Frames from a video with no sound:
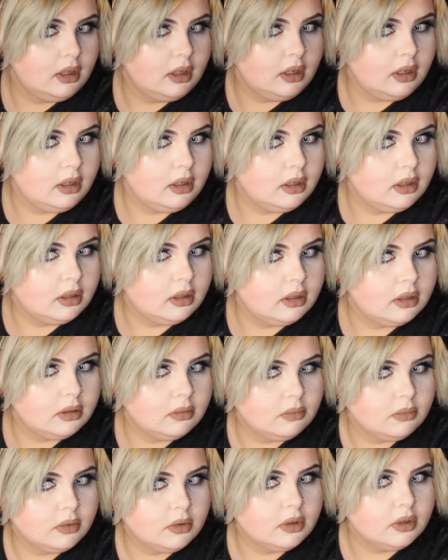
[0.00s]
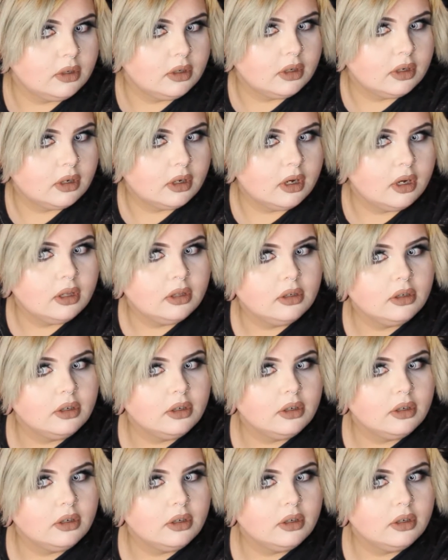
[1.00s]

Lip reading: And we're gonna color